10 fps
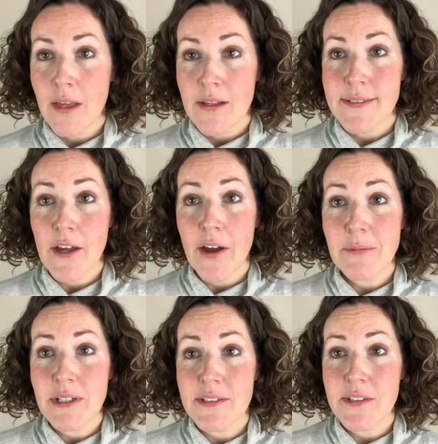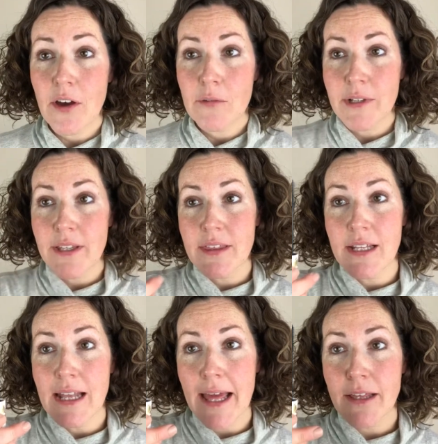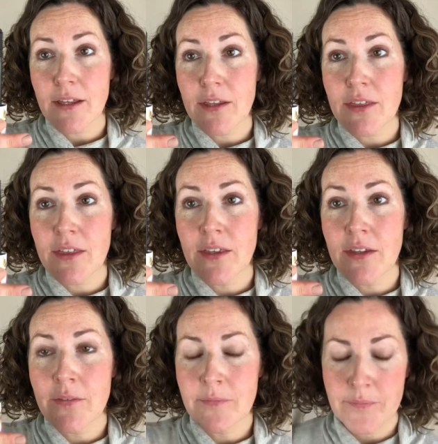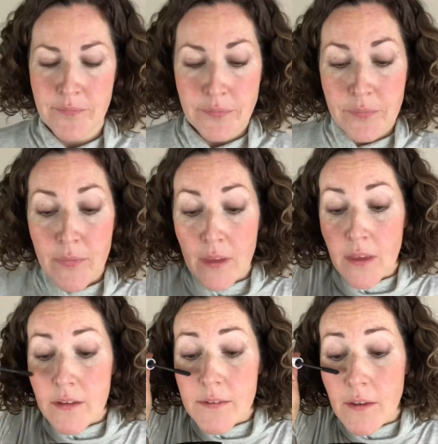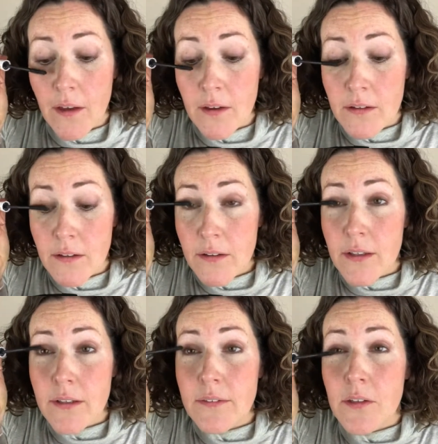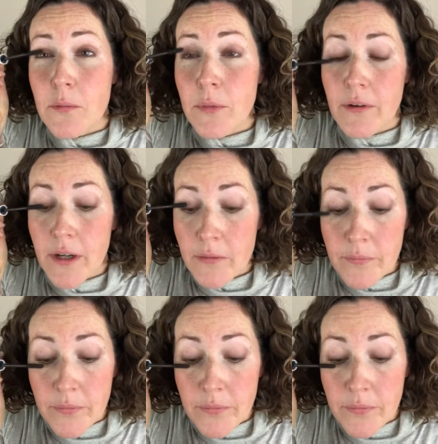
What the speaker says: So I'm going to start with the length. So look into your mirror